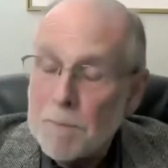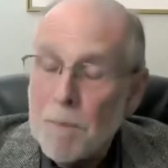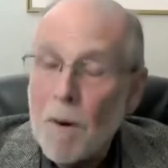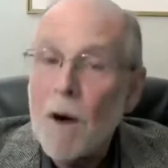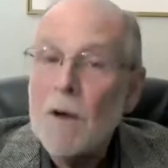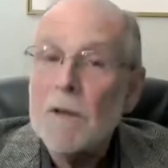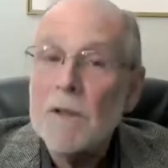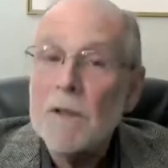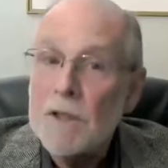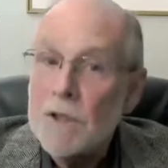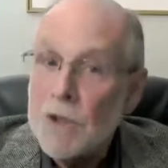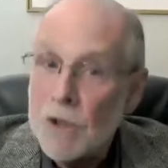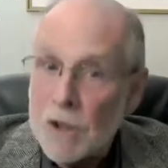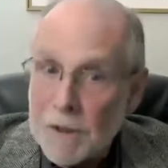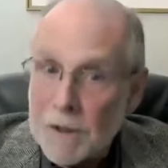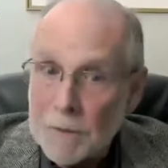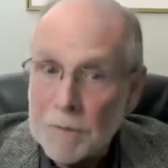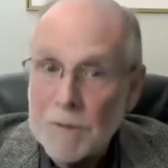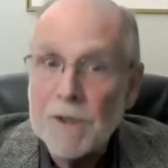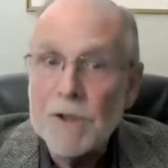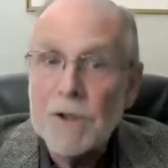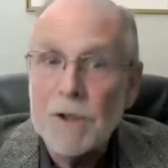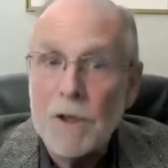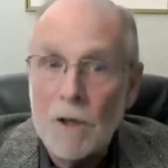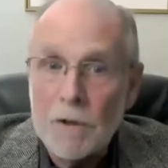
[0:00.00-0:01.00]
partly just the
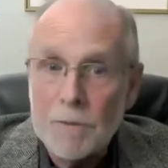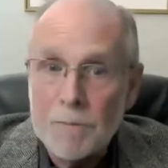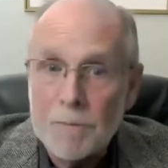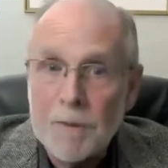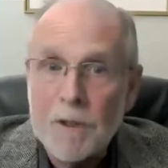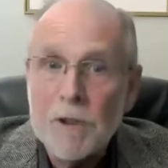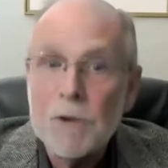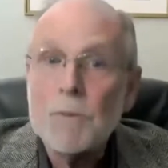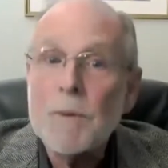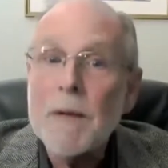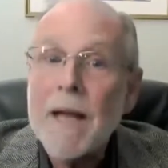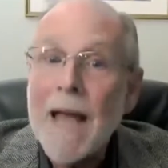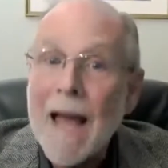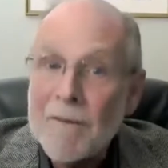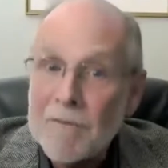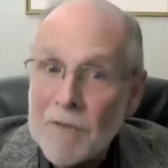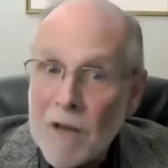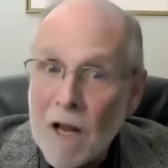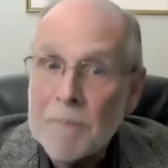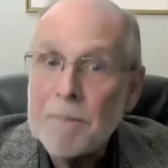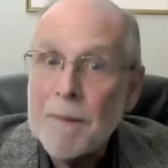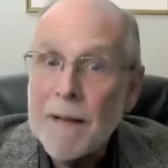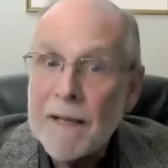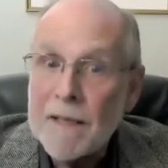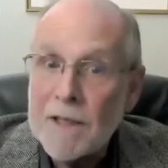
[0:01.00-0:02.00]
result because we have
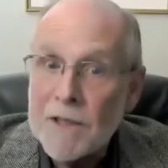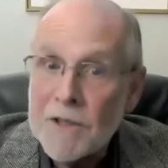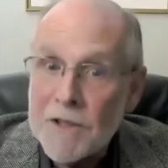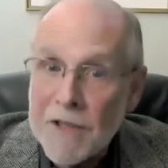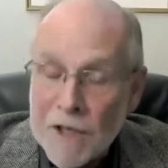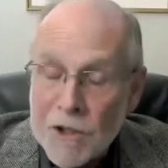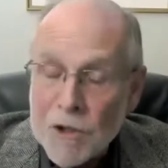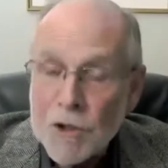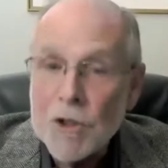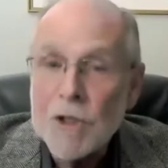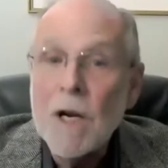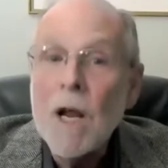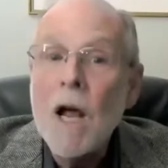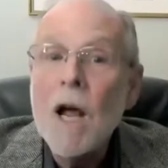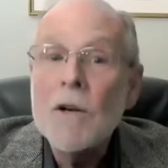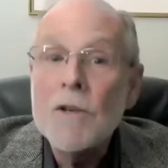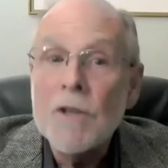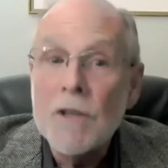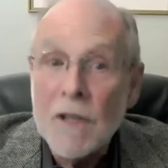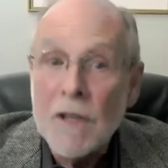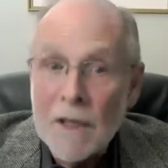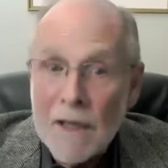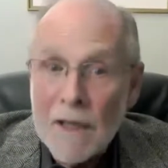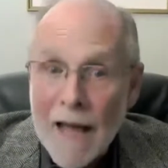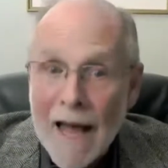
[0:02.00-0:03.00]
not paid attention
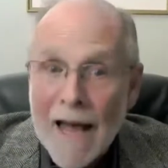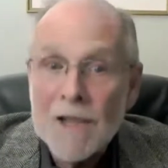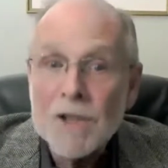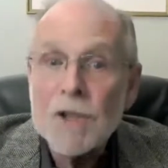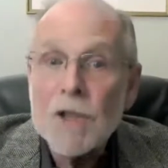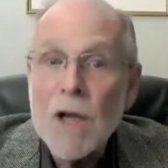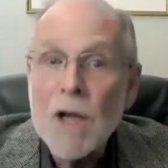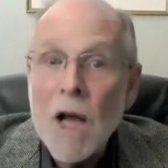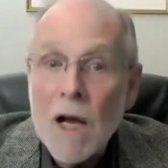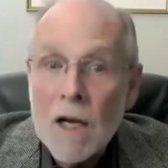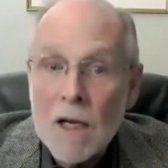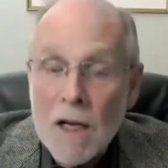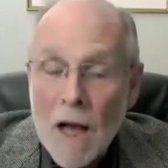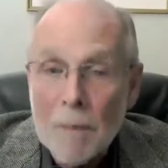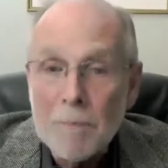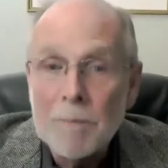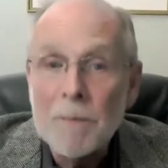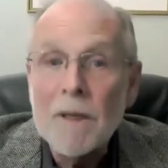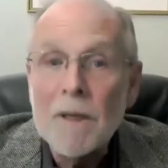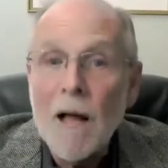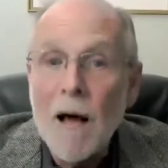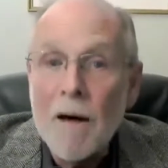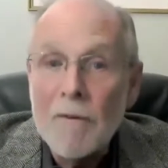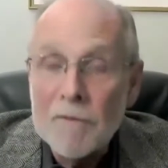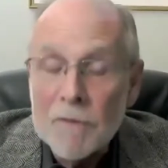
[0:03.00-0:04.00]
to the last
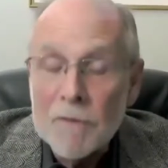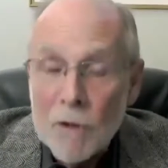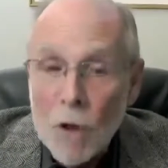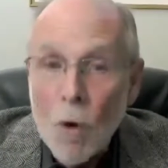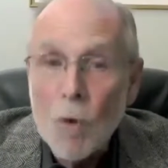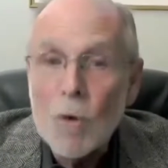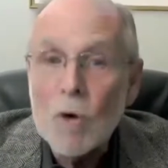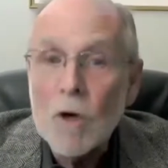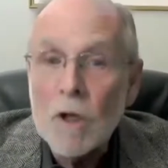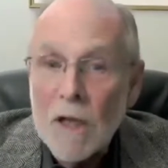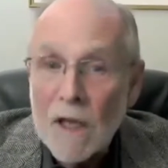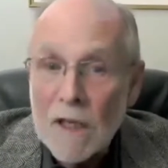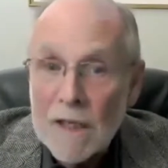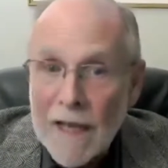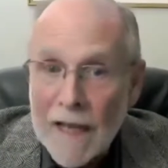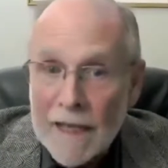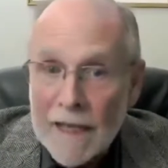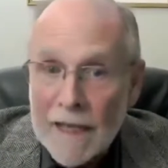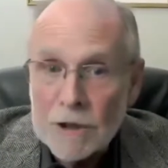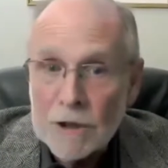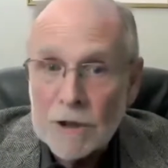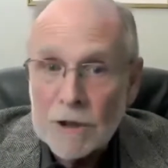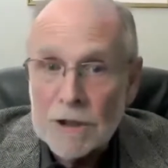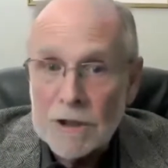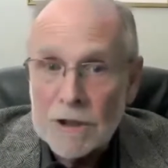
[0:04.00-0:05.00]
couple of local
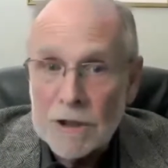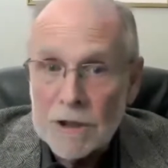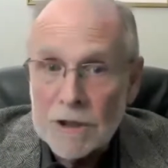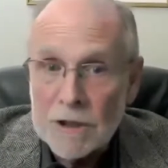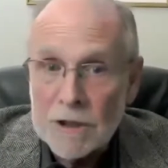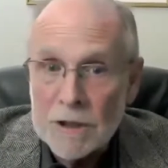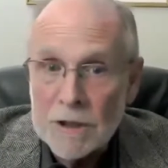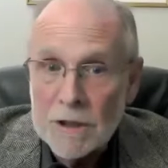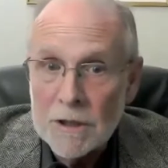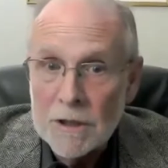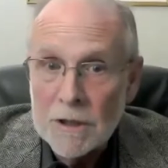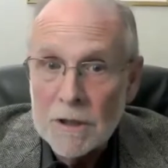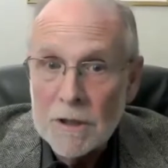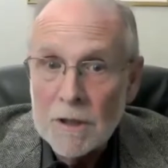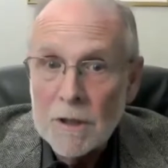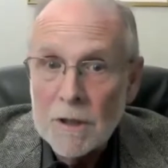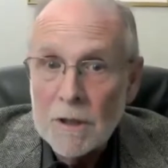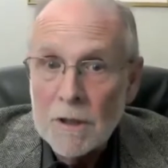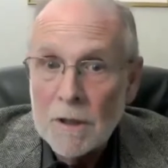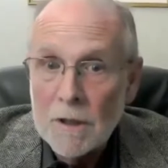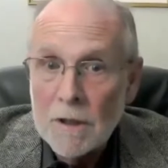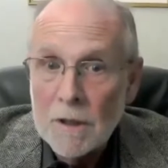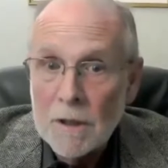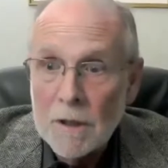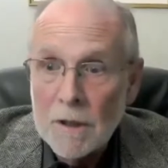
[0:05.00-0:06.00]
elections.
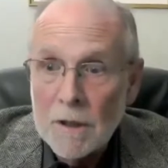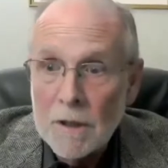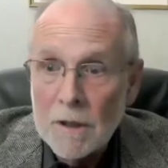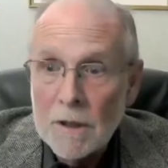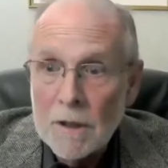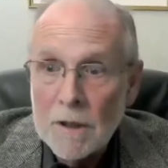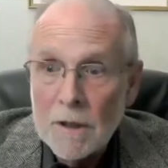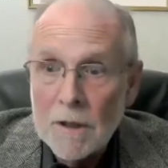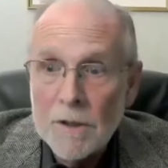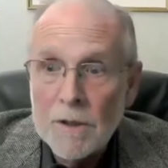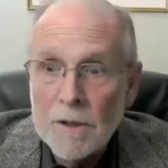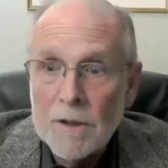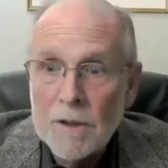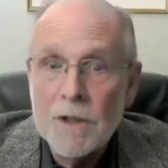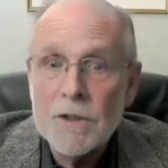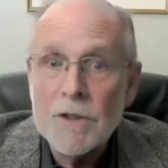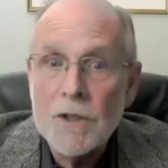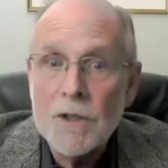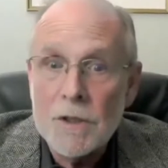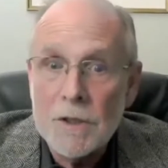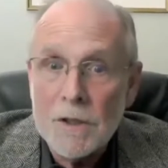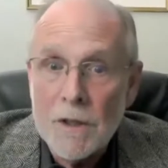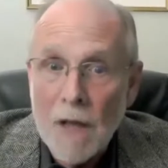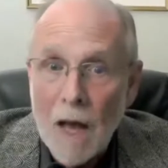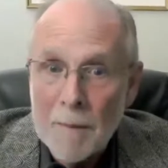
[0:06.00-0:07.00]
This
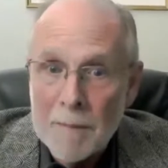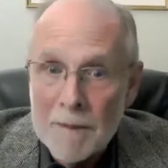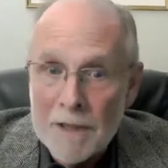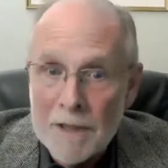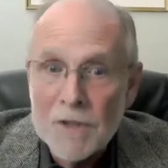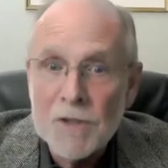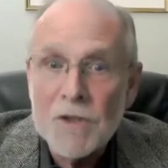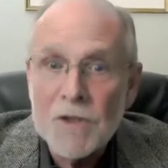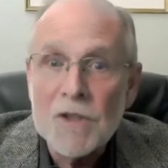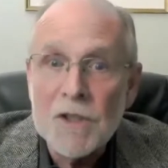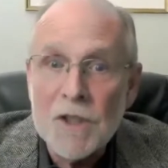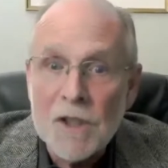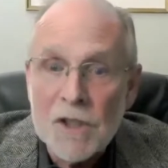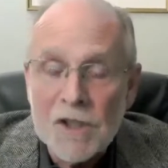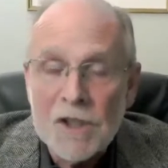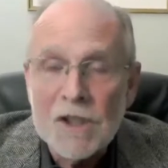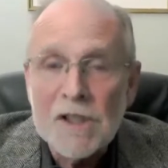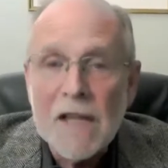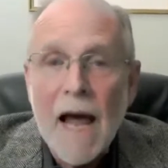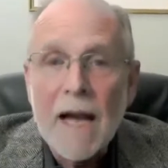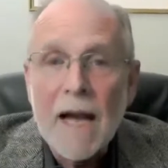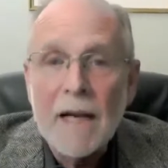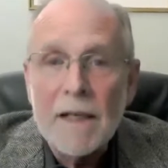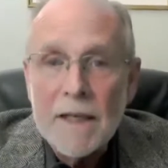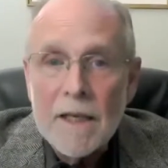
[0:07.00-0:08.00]
is
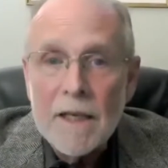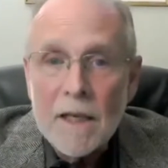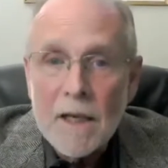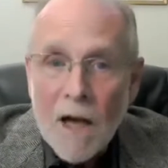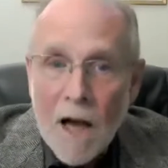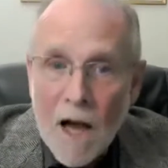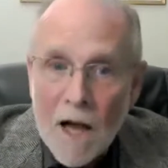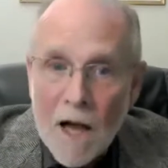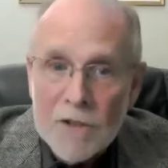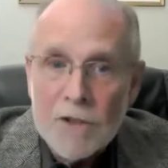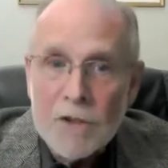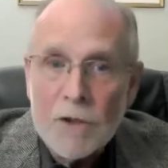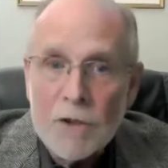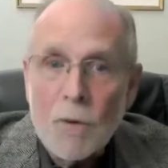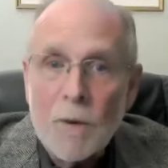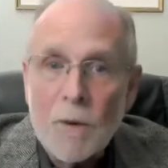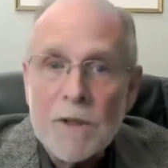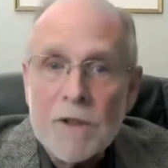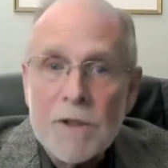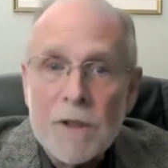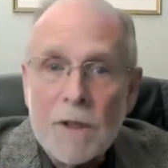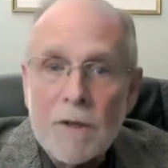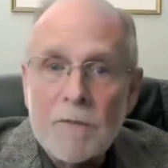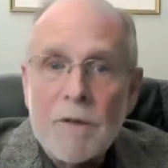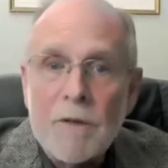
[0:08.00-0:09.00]
exactly a
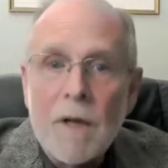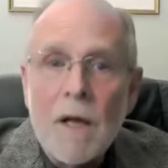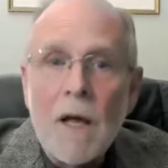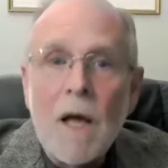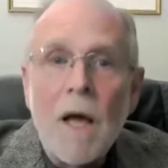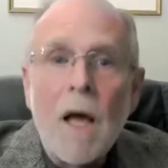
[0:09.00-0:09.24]
consequence of.